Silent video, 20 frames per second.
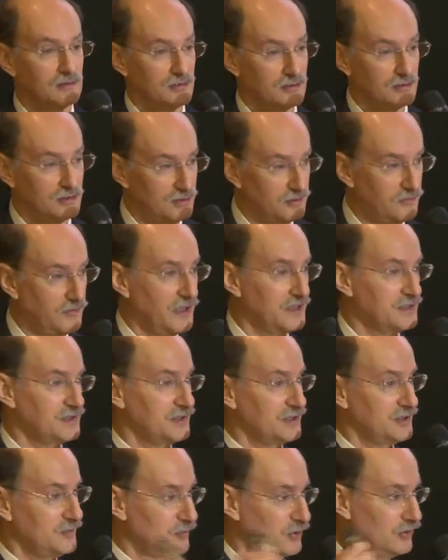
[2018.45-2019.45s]
the
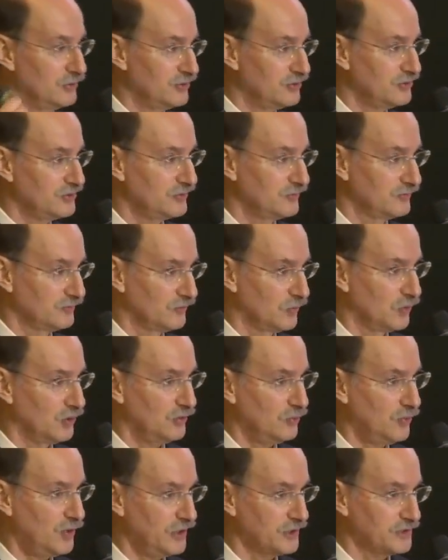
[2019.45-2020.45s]
devices produce more
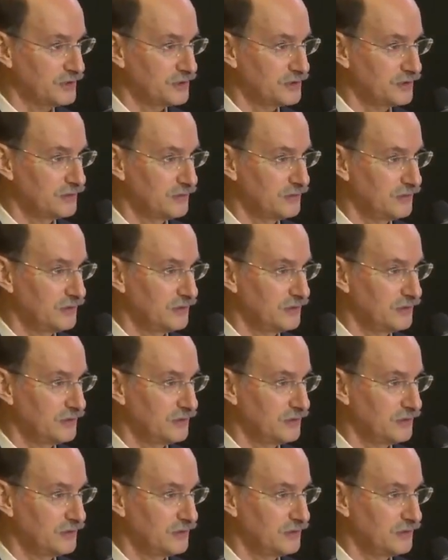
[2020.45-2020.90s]
ones,